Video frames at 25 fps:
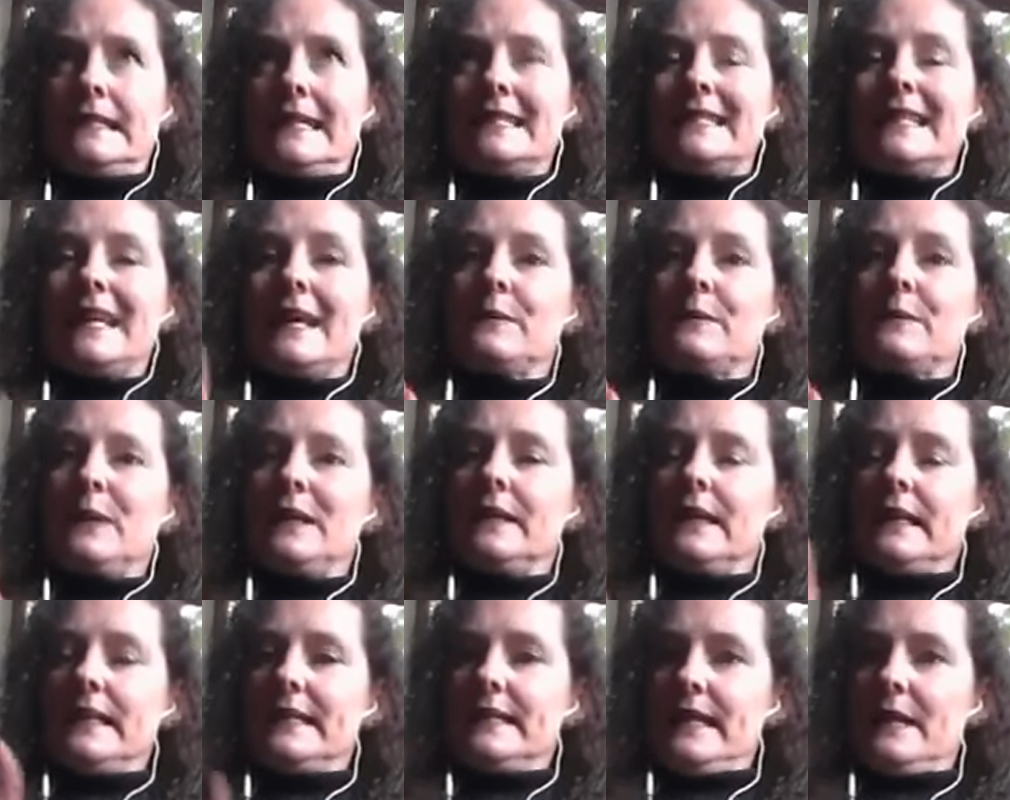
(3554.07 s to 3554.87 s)
Is that
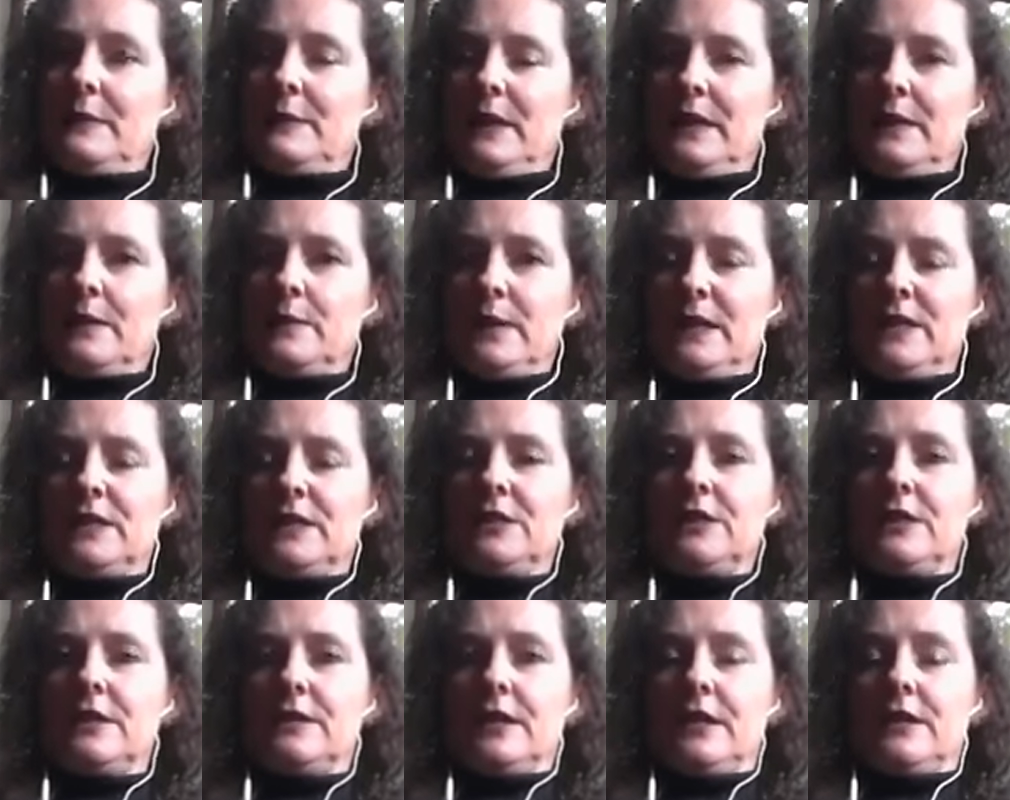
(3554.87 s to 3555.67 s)
one? Is that one of the
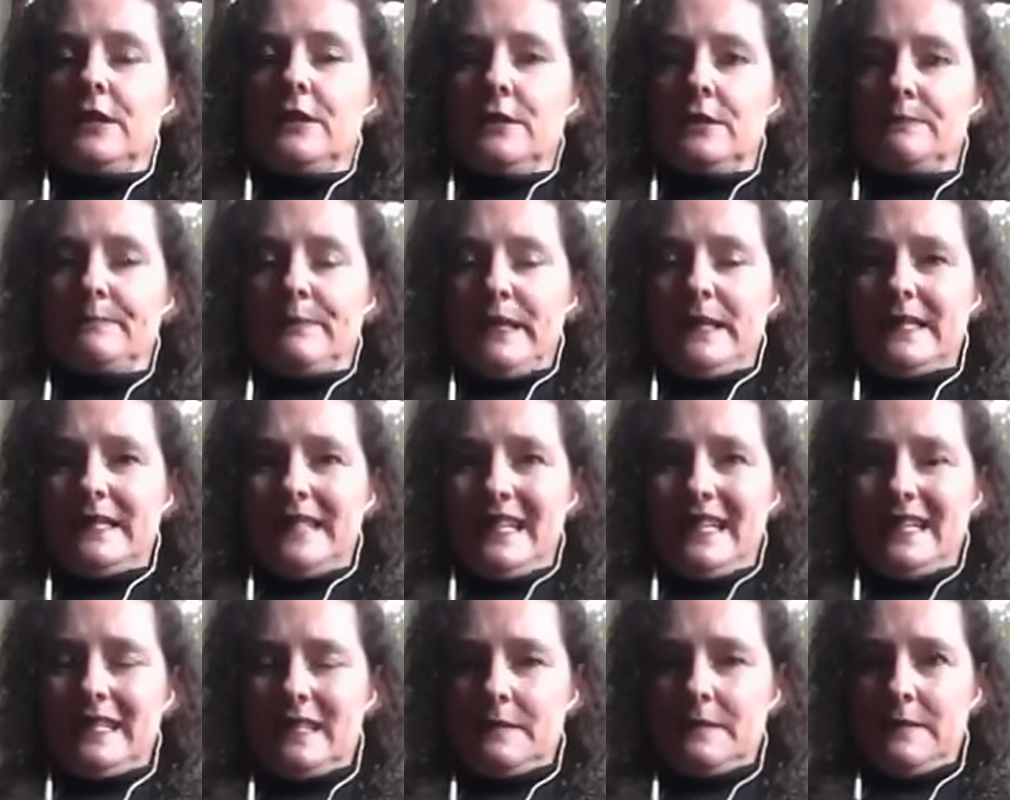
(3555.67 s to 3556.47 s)
ones you, that you'll be
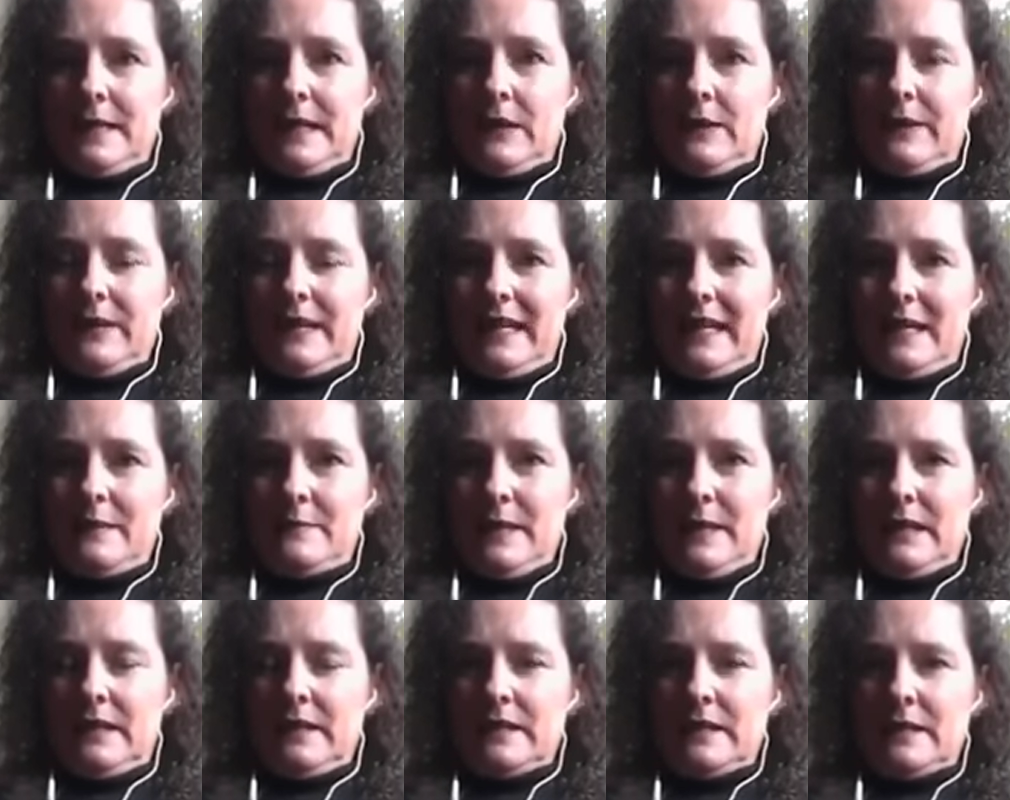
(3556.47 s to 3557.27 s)
sending me on the
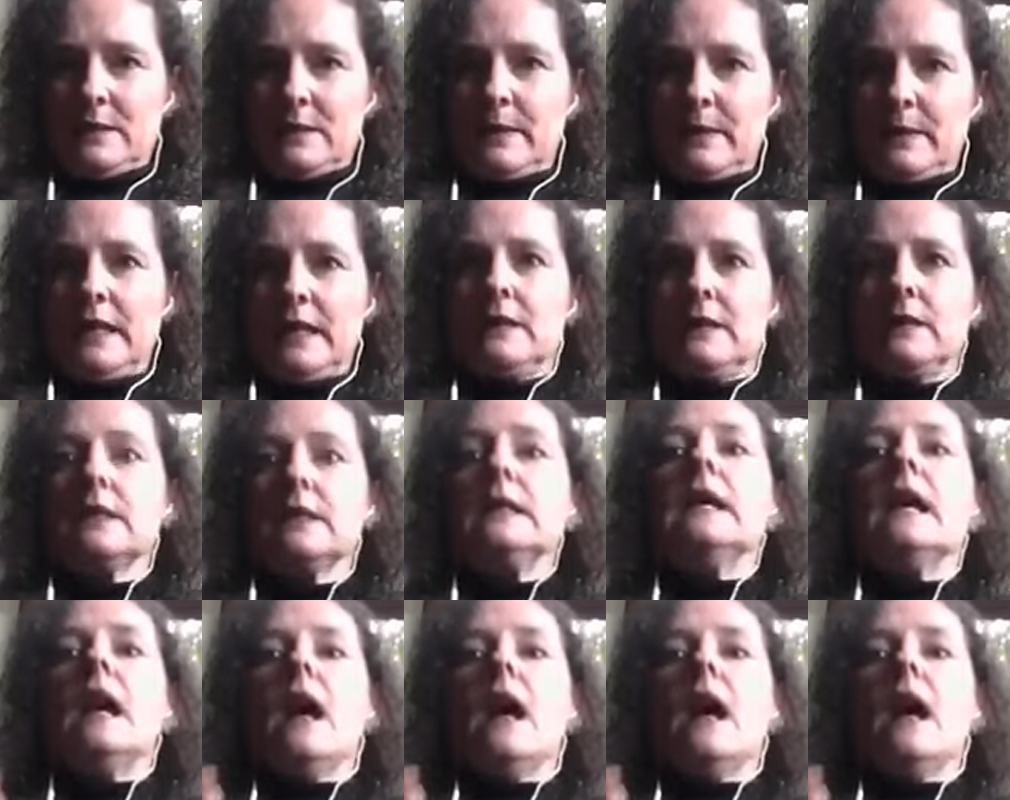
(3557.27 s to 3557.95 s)
email? yeah. Week?